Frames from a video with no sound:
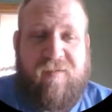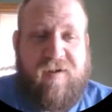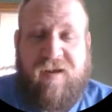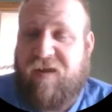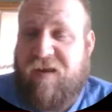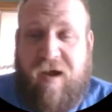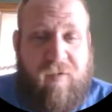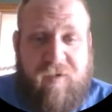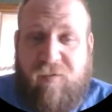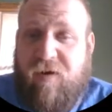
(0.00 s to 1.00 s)
But again,
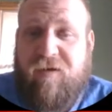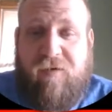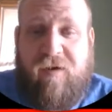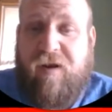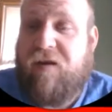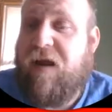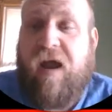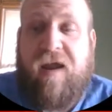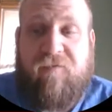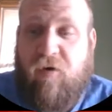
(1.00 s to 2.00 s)
however you want to turn it in,
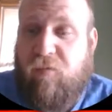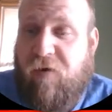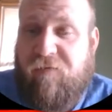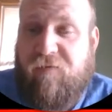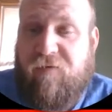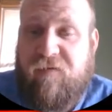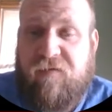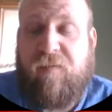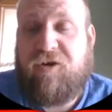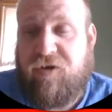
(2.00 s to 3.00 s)
I have no preference.
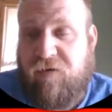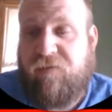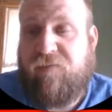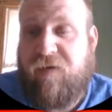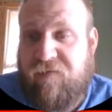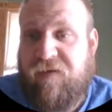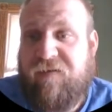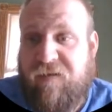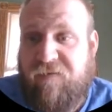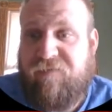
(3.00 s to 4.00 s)
Just make sure it's
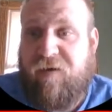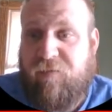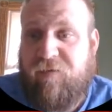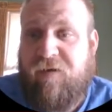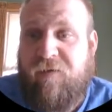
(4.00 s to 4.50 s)
easily found.